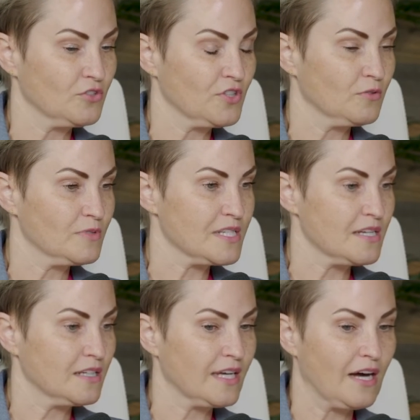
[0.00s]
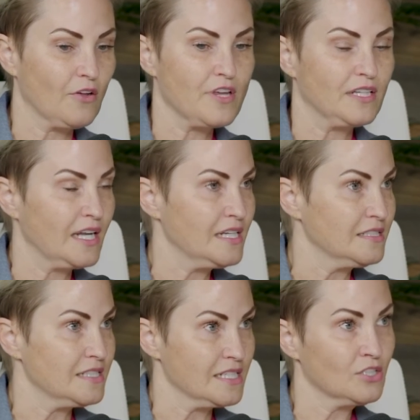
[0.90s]
there was a gal that
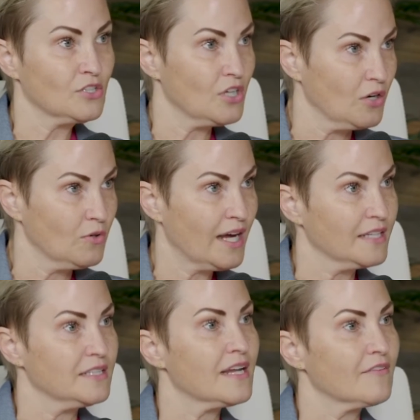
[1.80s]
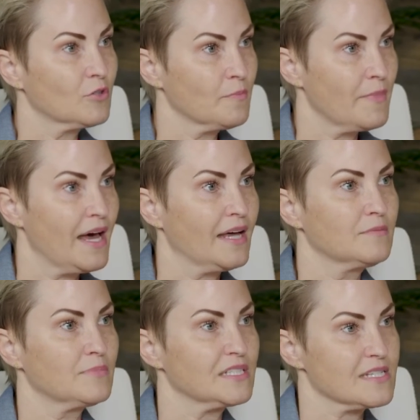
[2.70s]
Nate didn't know, had never
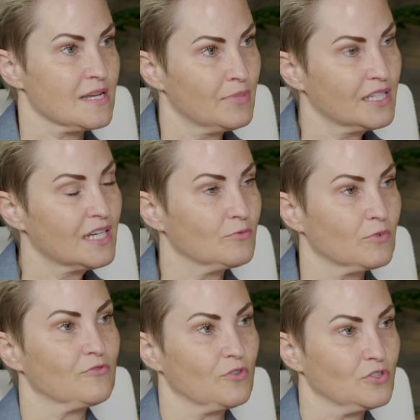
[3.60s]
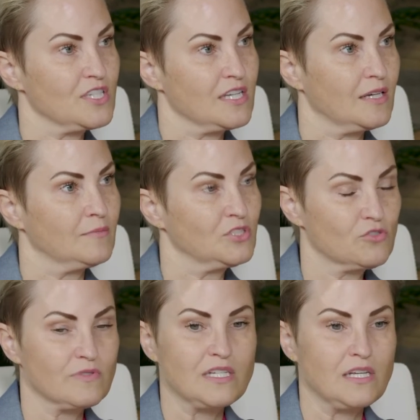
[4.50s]
met, but somebody had referred to him, and she
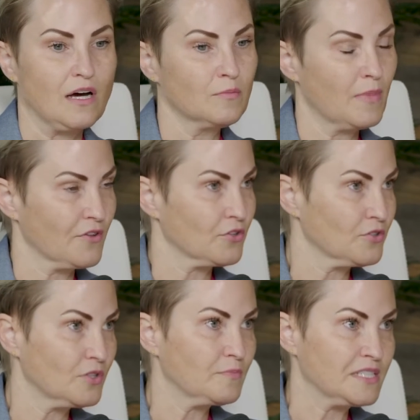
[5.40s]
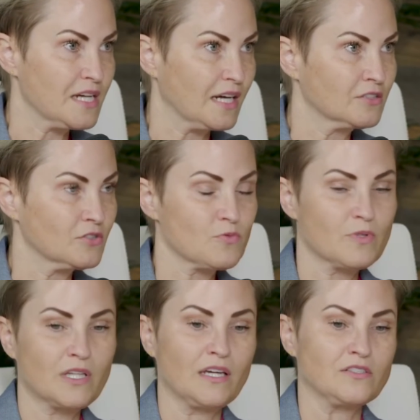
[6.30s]
was a young mother who had been diagnosed
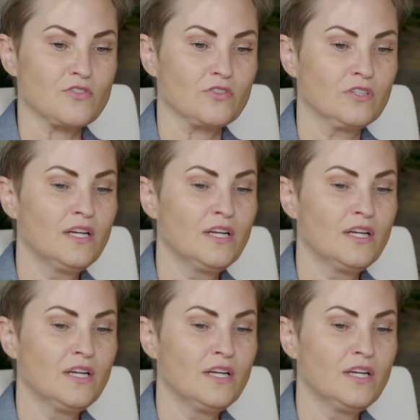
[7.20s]
with cancer.